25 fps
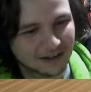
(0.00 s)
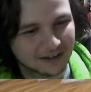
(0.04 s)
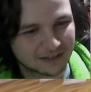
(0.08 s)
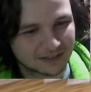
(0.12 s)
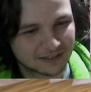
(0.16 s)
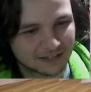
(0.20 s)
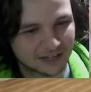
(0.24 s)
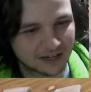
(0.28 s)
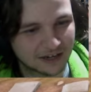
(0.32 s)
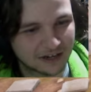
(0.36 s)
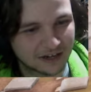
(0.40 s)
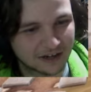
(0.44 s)

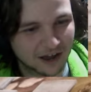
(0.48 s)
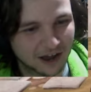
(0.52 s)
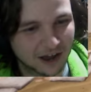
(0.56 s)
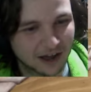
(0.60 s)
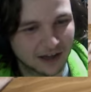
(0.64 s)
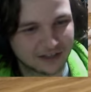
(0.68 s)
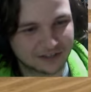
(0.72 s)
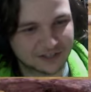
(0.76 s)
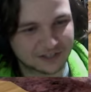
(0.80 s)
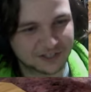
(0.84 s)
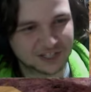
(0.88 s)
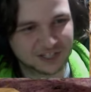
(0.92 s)

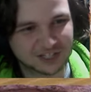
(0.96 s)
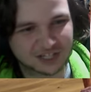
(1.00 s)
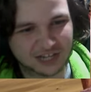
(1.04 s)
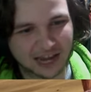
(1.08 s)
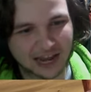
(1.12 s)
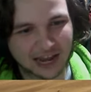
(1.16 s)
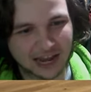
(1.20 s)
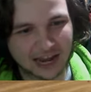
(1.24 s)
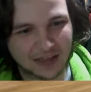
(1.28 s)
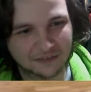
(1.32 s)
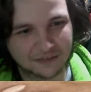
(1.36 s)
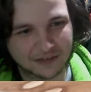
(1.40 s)
cannot
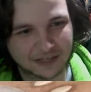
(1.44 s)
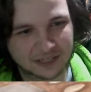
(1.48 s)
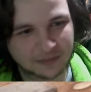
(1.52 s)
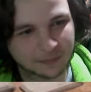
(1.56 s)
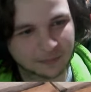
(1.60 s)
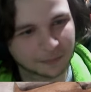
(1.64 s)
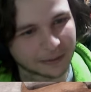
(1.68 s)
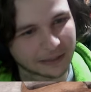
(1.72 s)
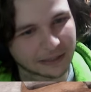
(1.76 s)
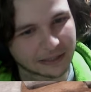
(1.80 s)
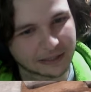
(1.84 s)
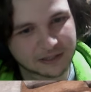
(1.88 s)
stand these
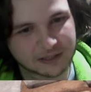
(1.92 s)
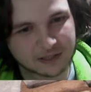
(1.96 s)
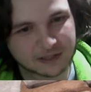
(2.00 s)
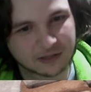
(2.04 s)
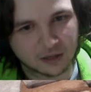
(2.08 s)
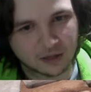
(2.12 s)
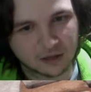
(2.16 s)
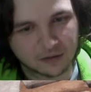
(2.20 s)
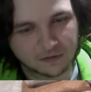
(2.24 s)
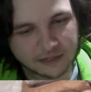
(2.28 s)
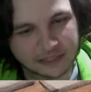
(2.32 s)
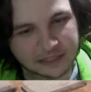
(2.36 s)

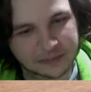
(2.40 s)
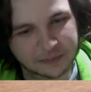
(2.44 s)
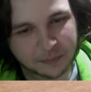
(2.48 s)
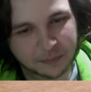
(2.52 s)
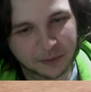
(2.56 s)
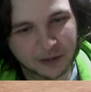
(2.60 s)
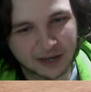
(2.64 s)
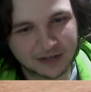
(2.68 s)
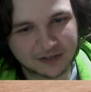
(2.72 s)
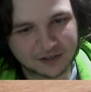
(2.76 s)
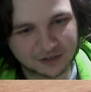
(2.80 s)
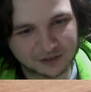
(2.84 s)
pigs. These
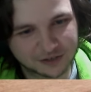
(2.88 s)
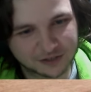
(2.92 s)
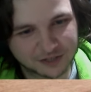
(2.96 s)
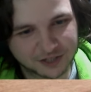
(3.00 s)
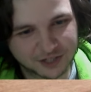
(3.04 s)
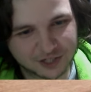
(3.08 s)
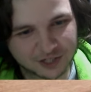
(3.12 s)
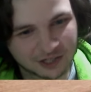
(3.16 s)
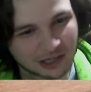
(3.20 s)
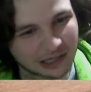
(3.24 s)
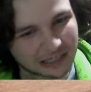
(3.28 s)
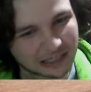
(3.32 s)
pigs are
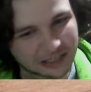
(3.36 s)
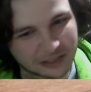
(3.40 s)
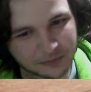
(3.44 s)
such